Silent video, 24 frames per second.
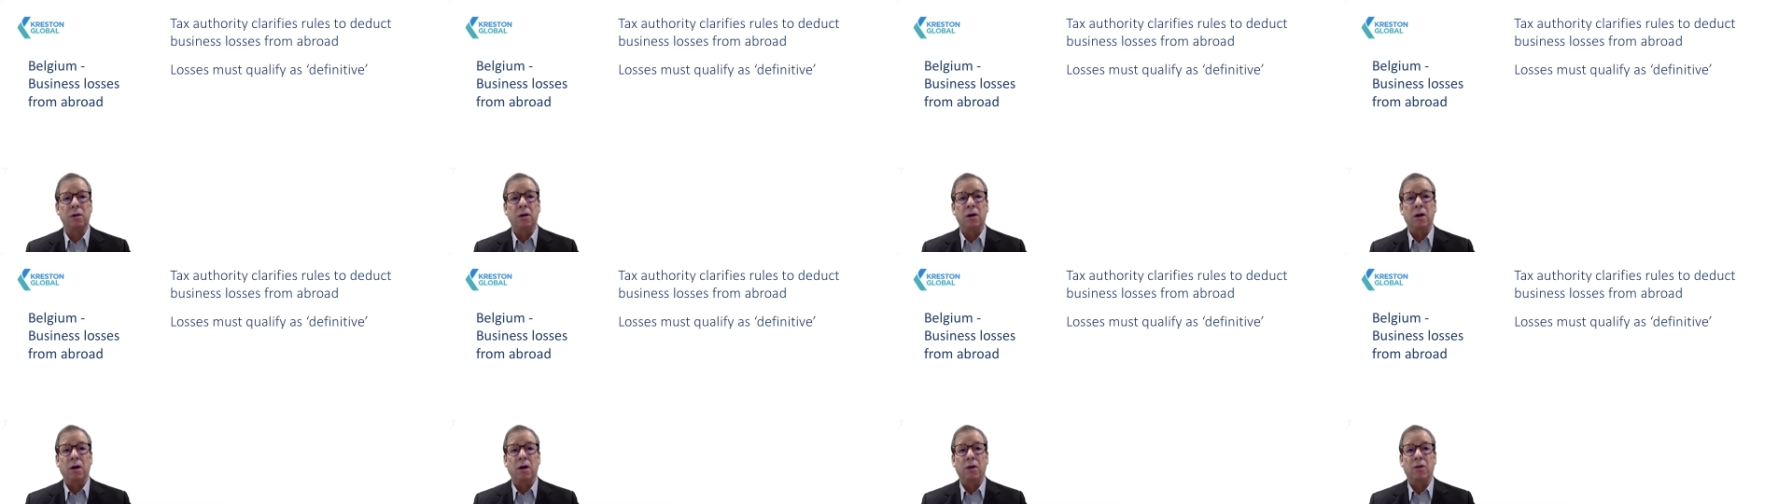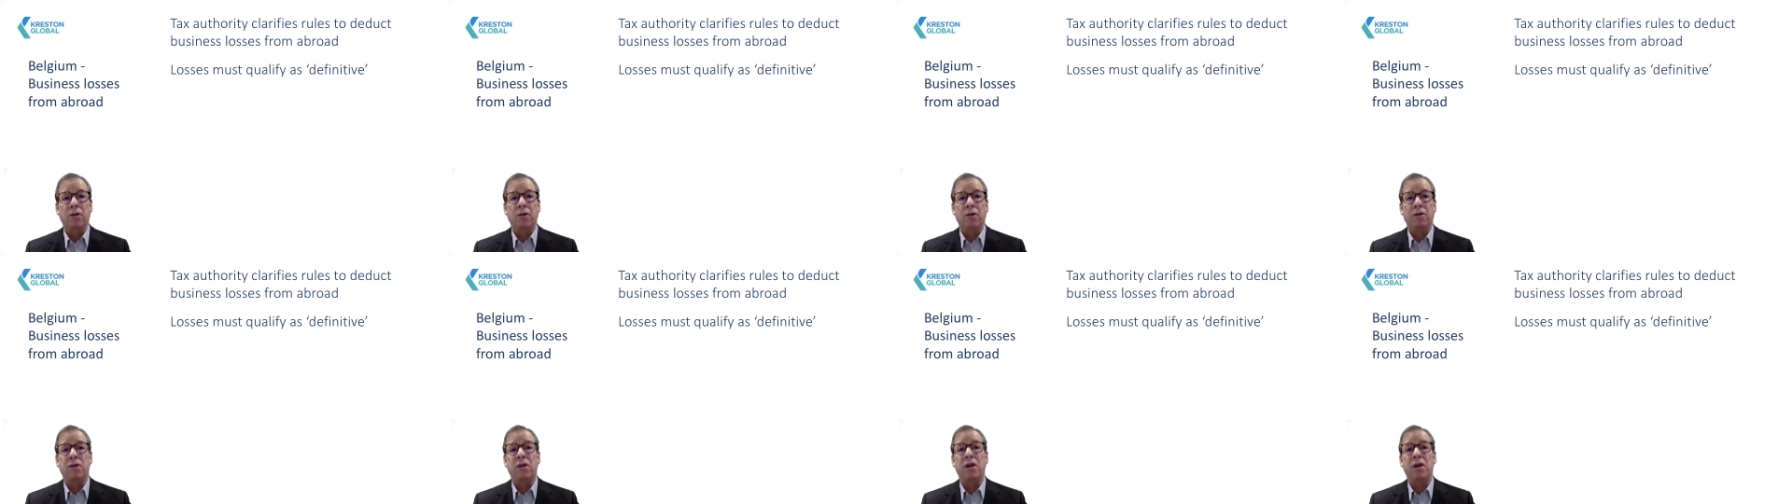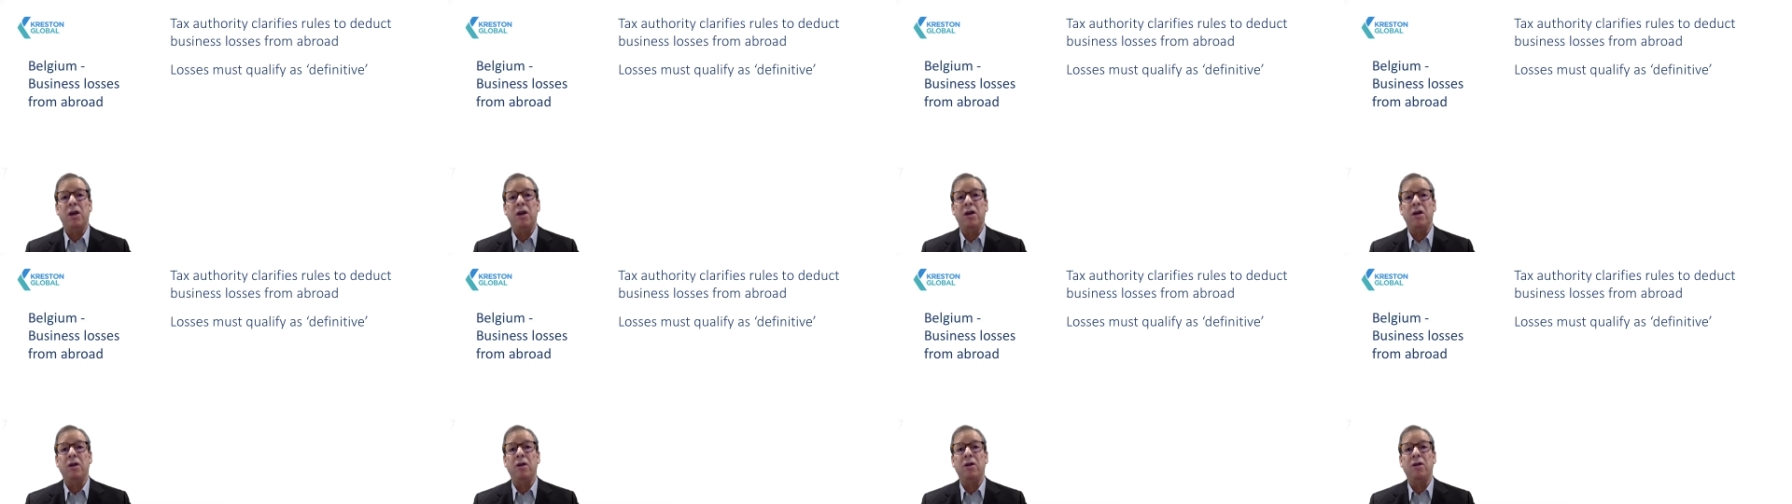are that
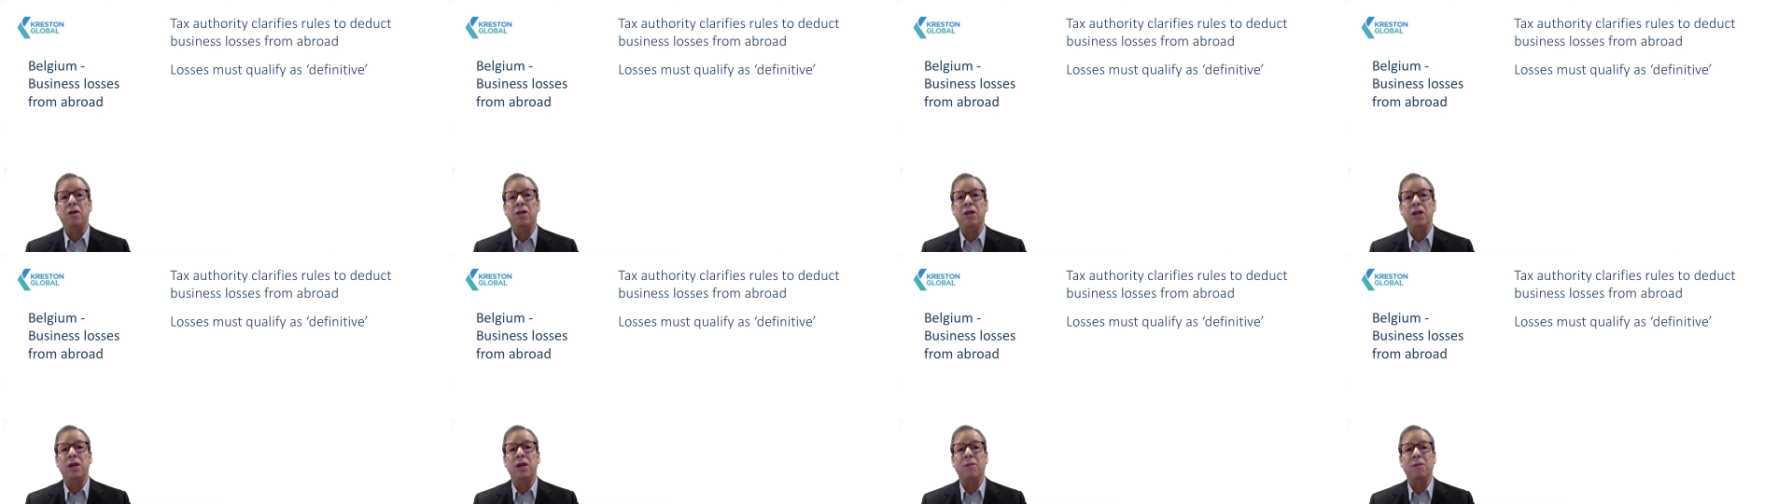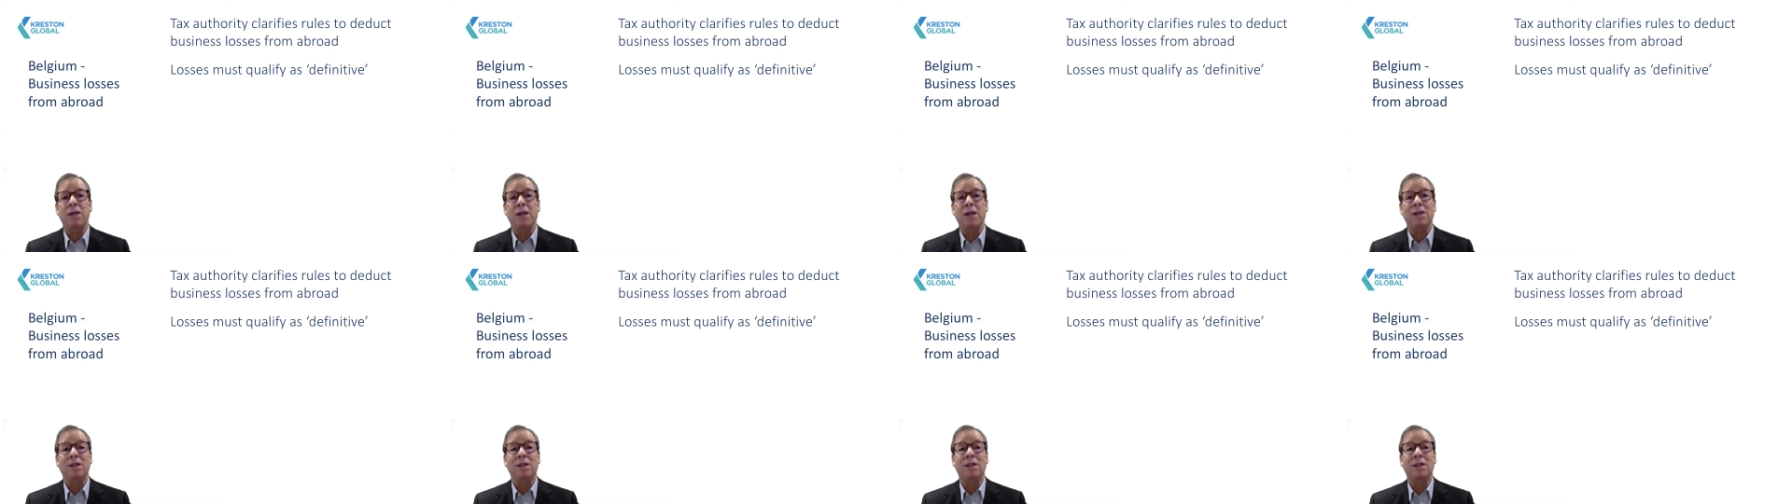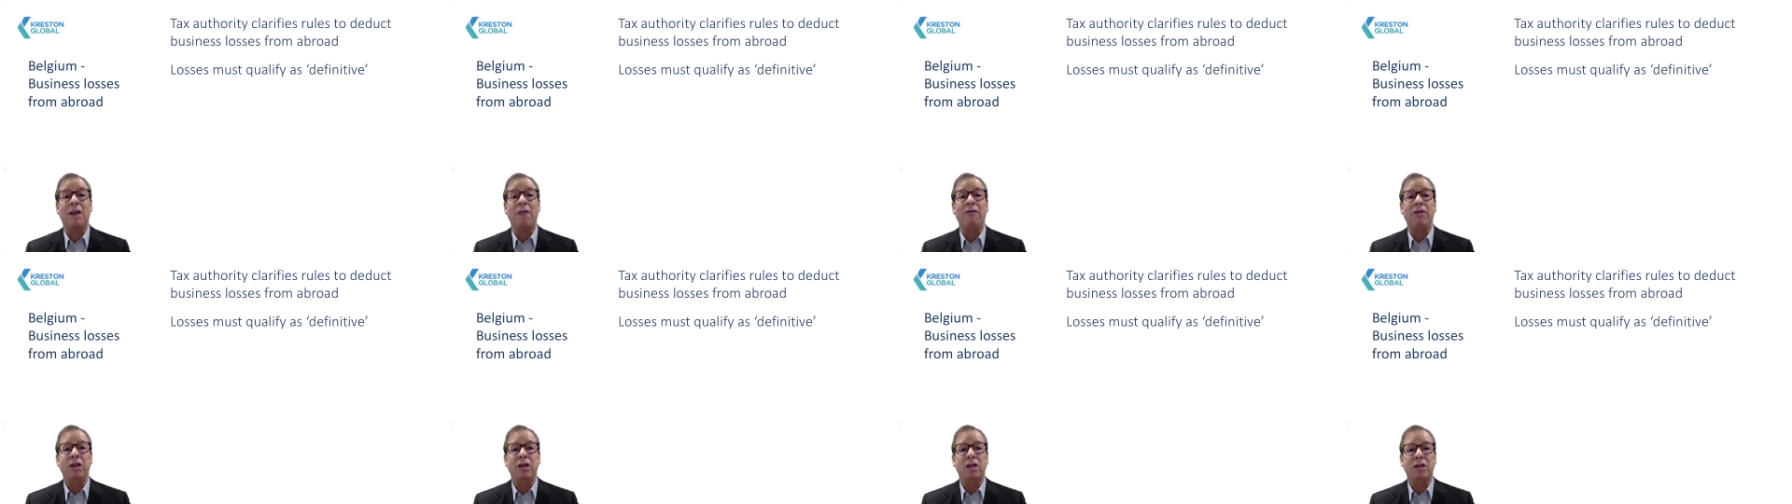they are deemed as
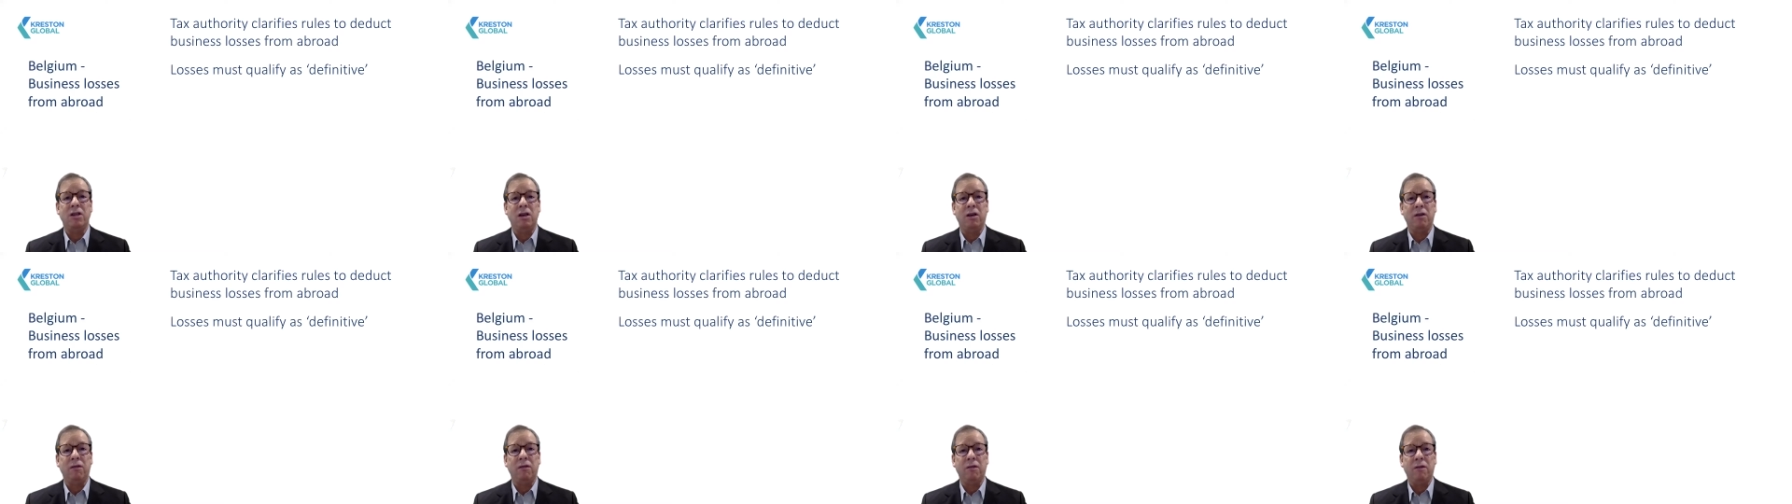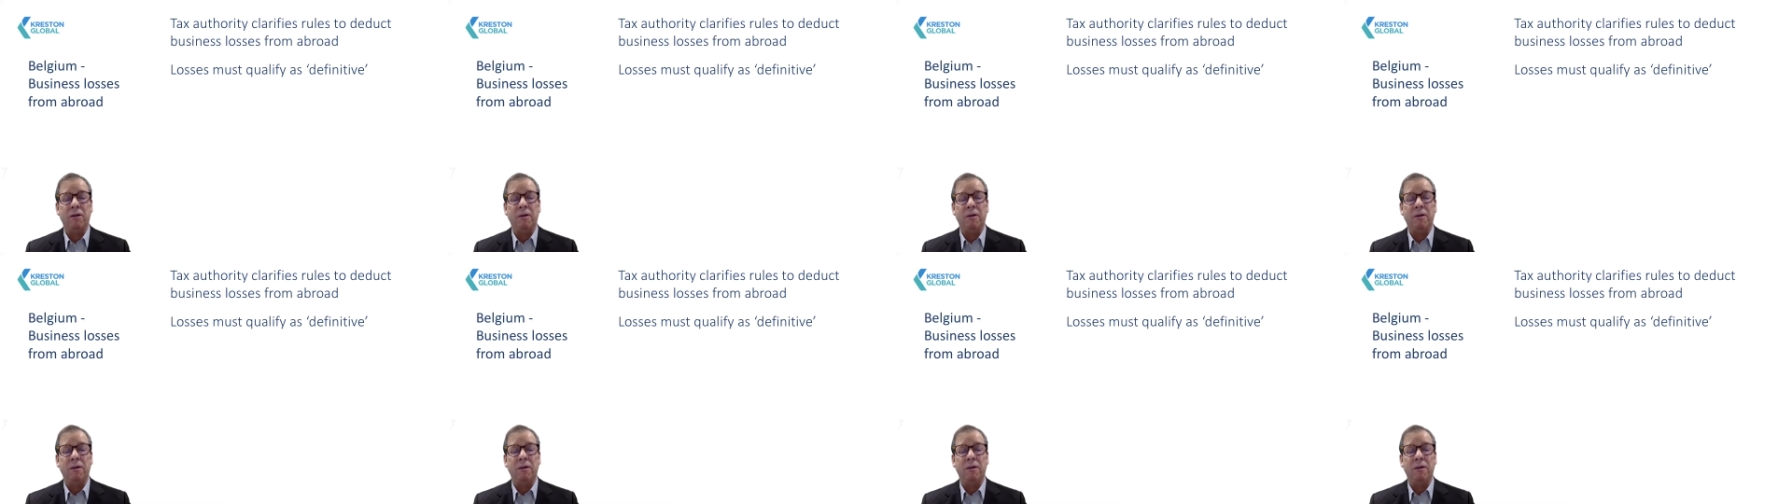definitive